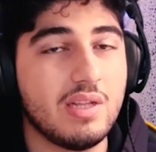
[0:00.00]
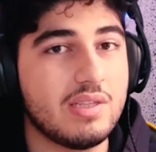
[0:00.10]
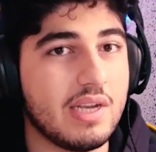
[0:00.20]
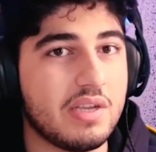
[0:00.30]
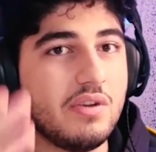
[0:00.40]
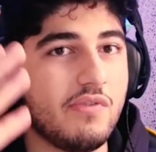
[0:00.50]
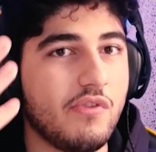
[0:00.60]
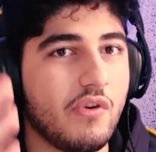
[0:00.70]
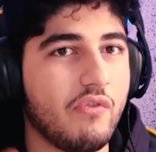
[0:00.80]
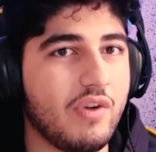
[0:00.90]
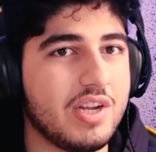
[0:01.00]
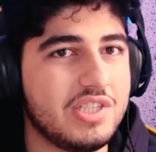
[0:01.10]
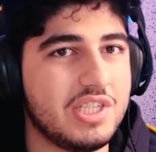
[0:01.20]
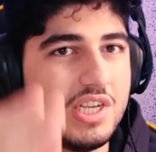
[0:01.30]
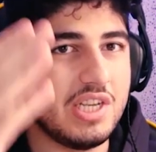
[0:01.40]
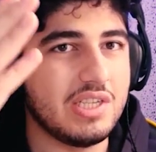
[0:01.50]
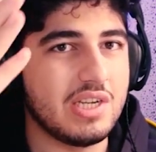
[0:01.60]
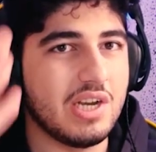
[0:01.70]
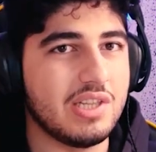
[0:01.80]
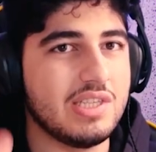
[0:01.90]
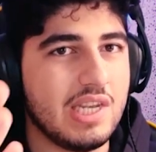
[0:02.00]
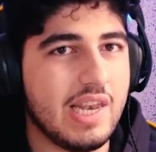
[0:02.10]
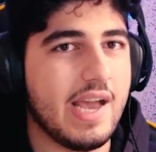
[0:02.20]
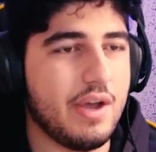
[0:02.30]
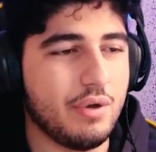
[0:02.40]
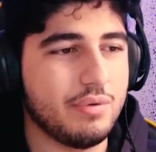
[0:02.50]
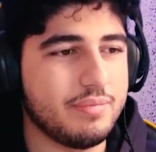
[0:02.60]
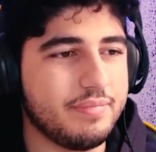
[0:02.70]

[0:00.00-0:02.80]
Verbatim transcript: Thank you for watching until now.